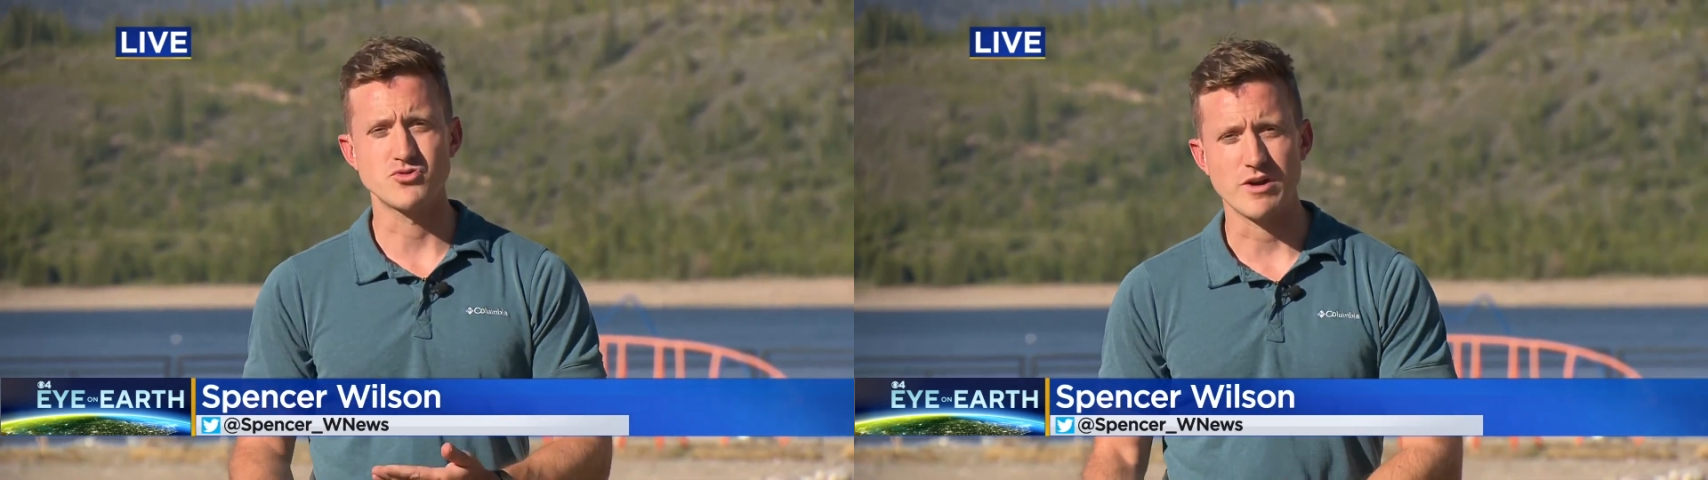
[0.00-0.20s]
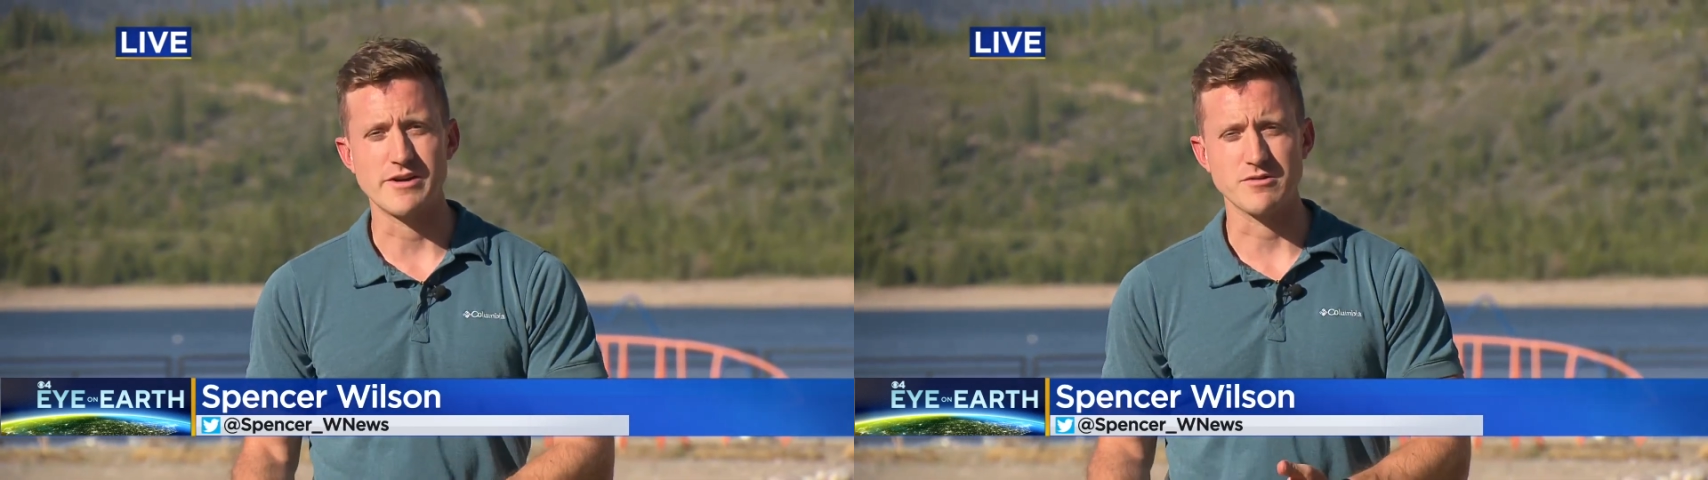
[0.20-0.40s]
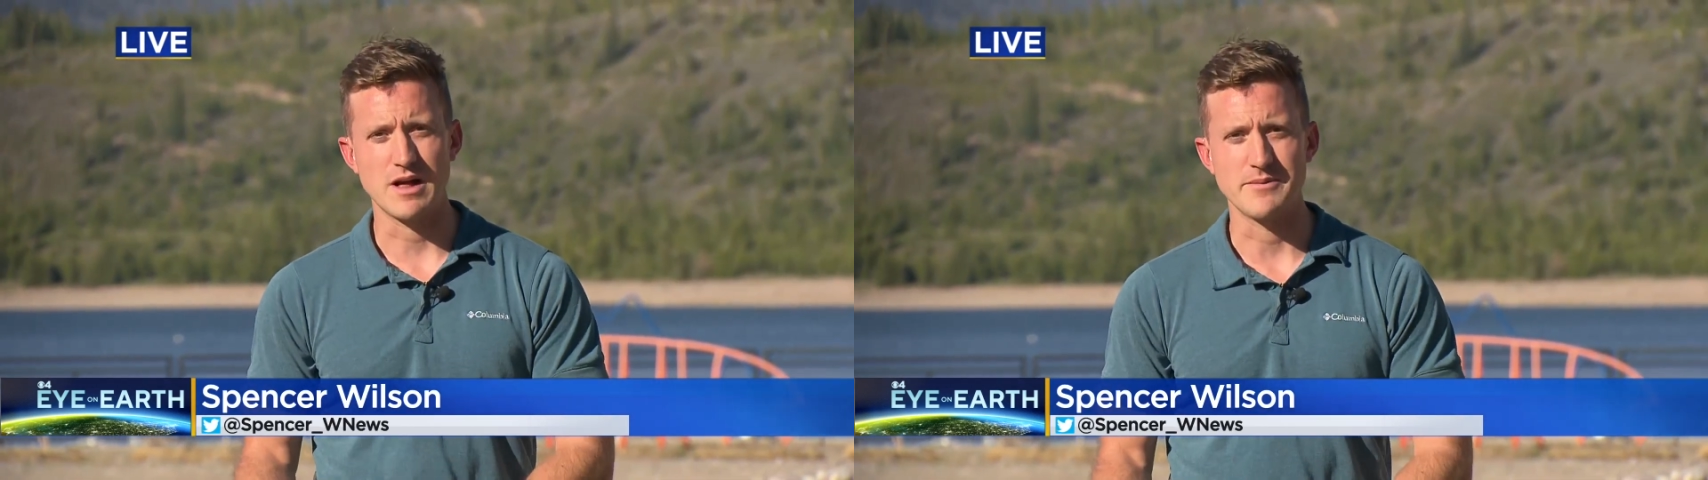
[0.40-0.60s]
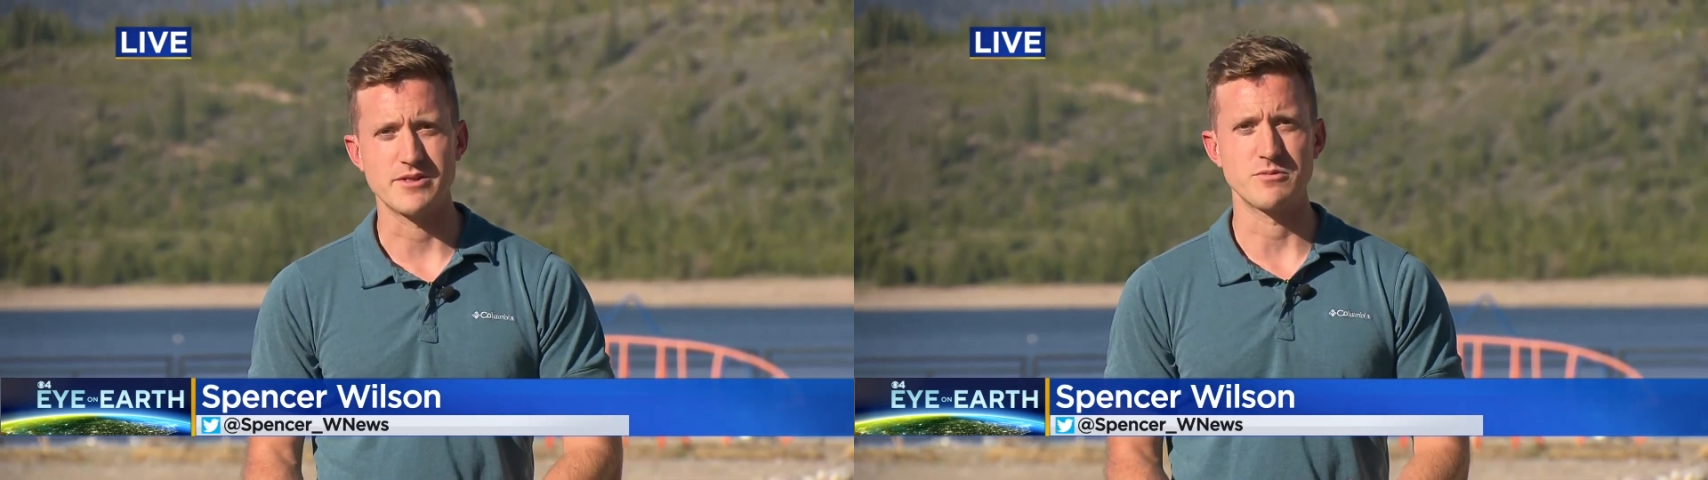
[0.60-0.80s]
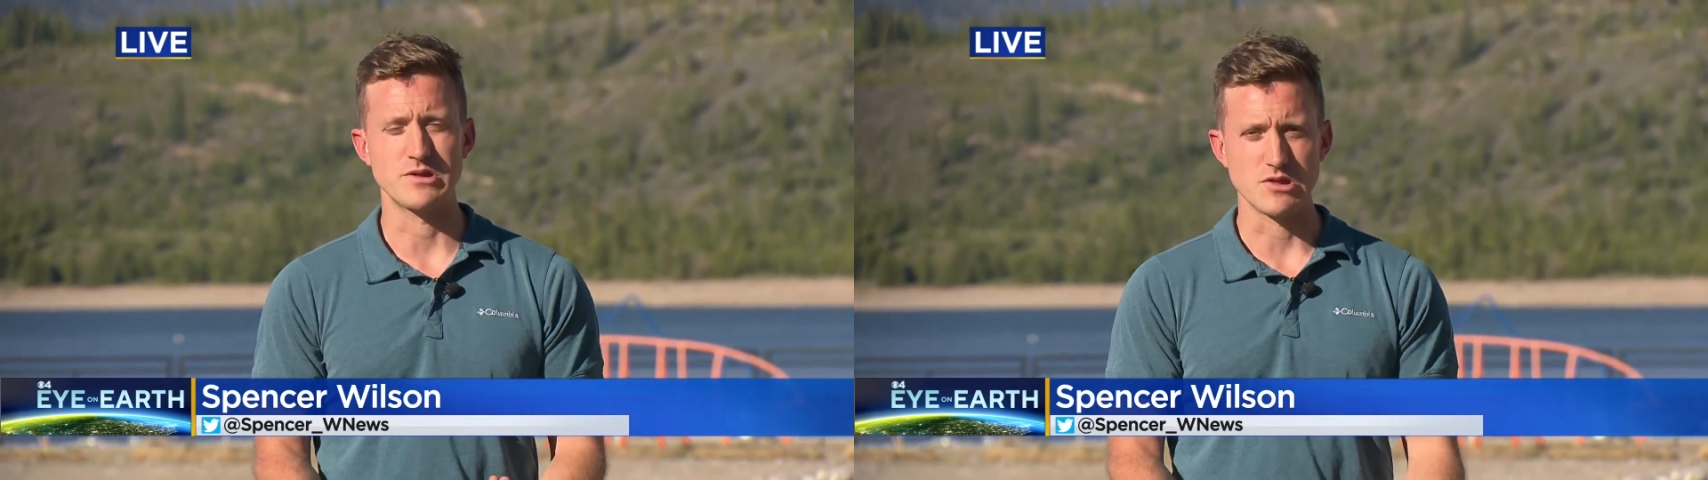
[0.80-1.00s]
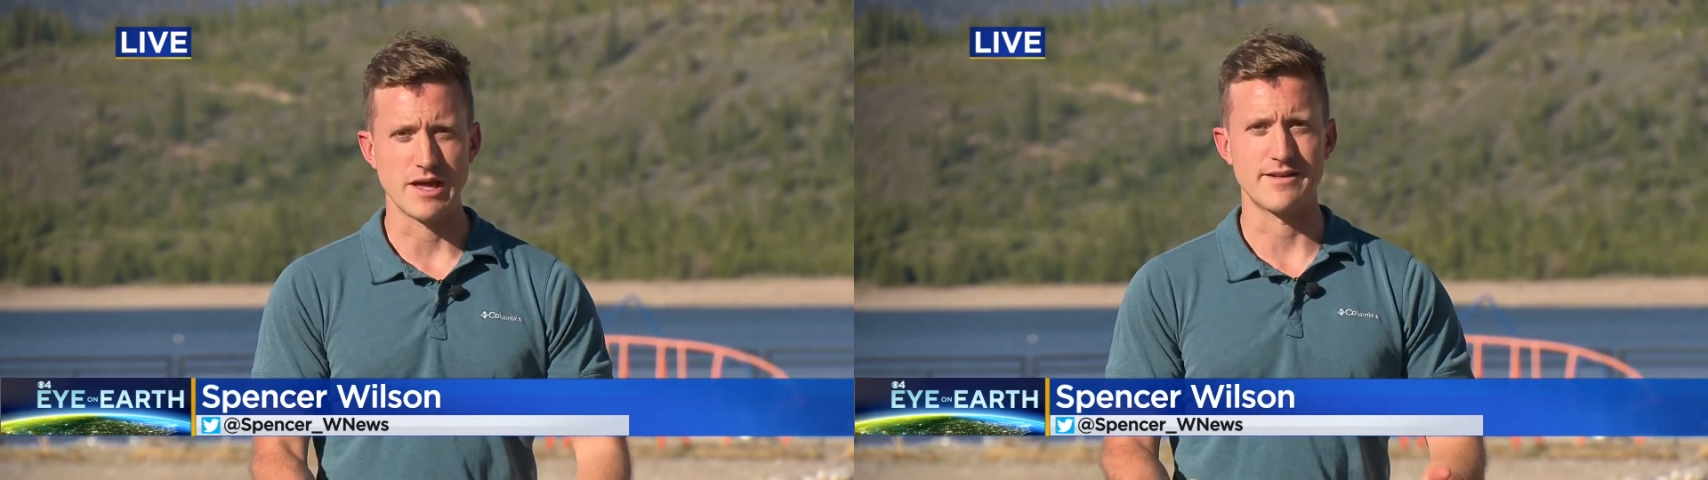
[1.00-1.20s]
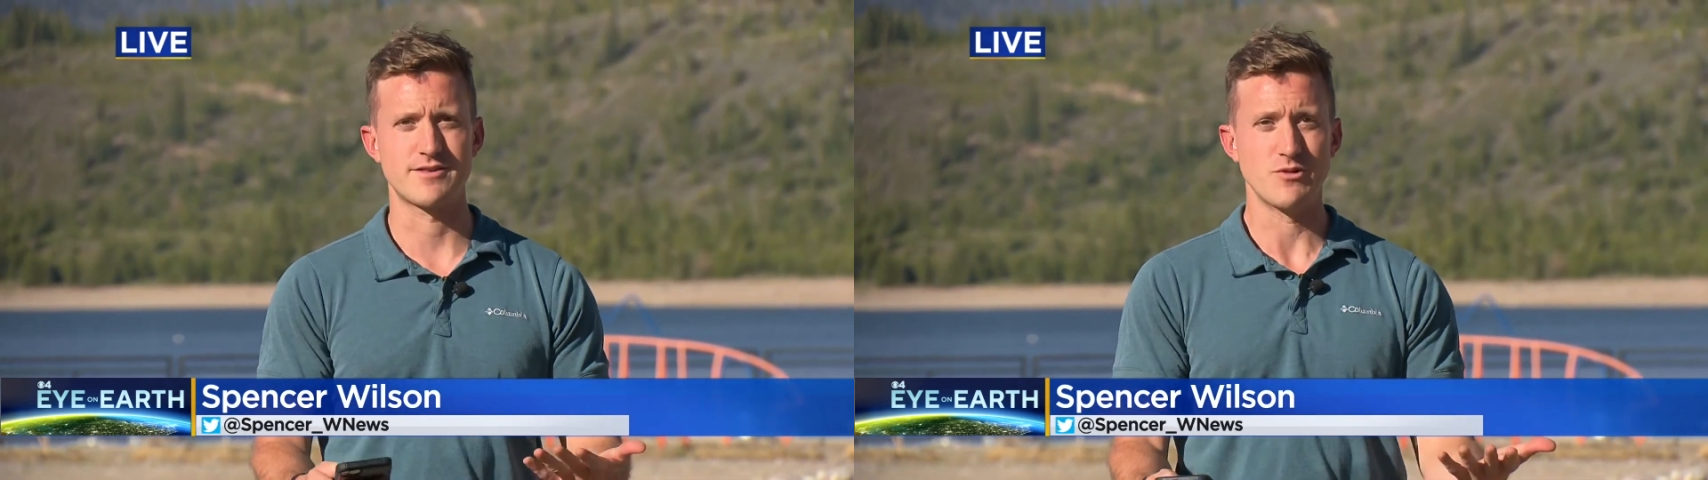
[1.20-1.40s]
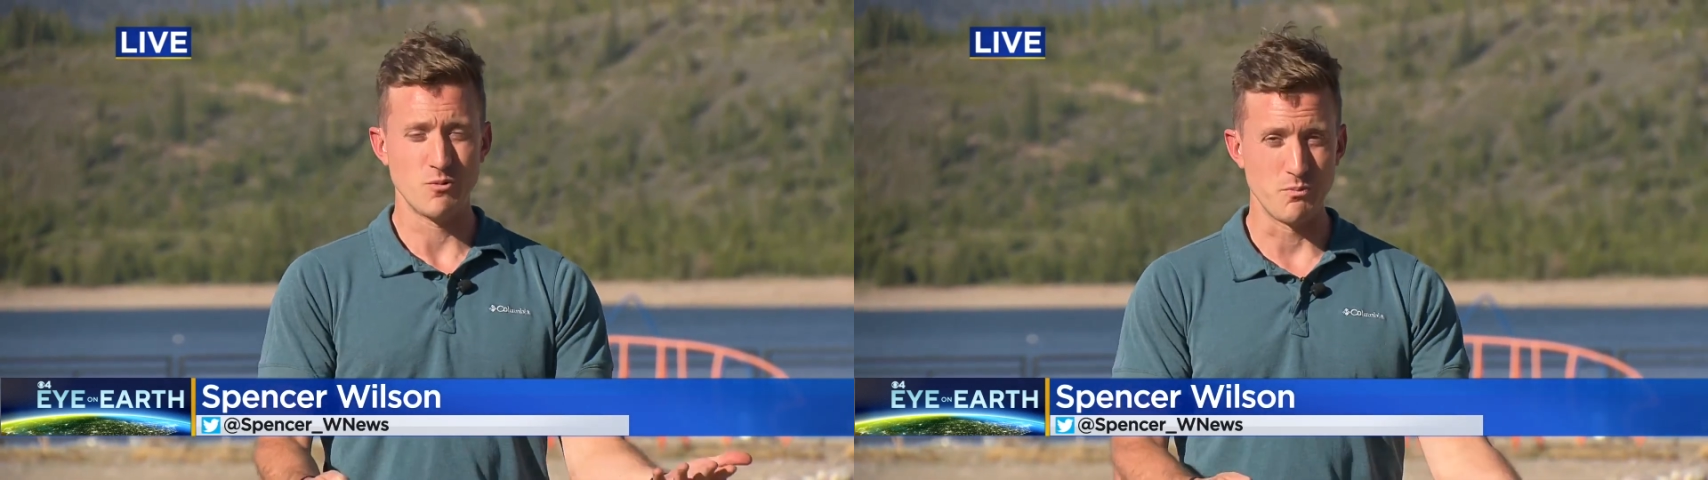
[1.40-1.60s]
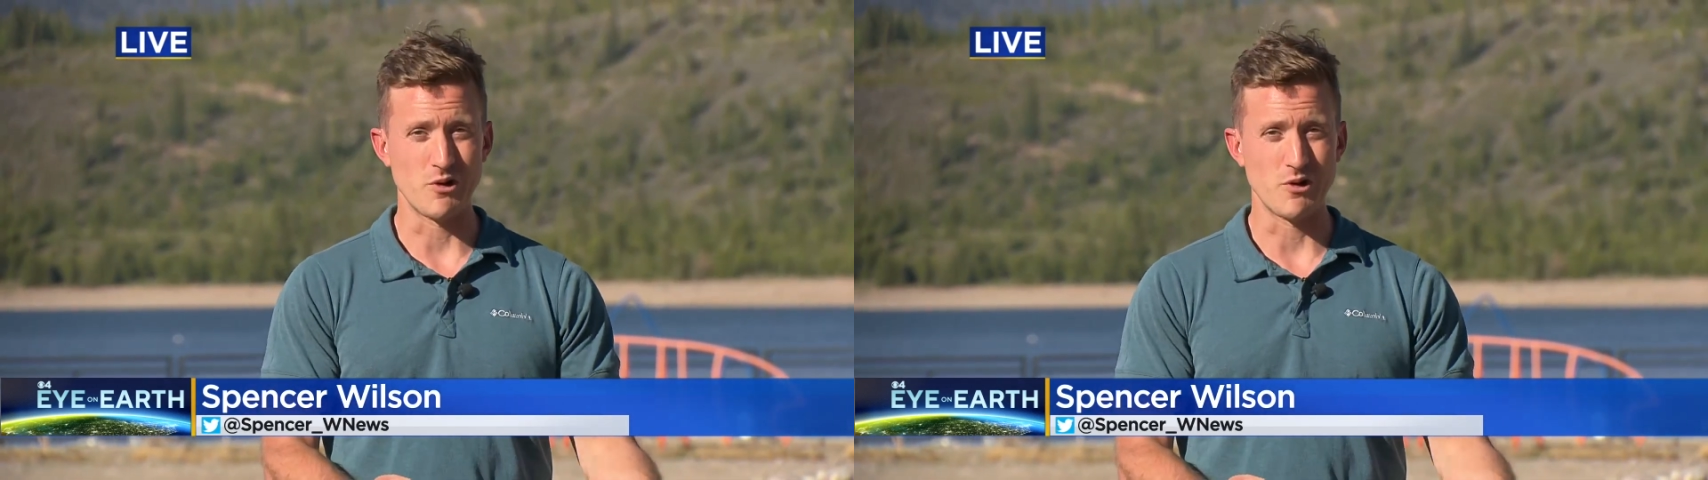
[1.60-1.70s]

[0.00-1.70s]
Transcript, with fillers: drier climates with less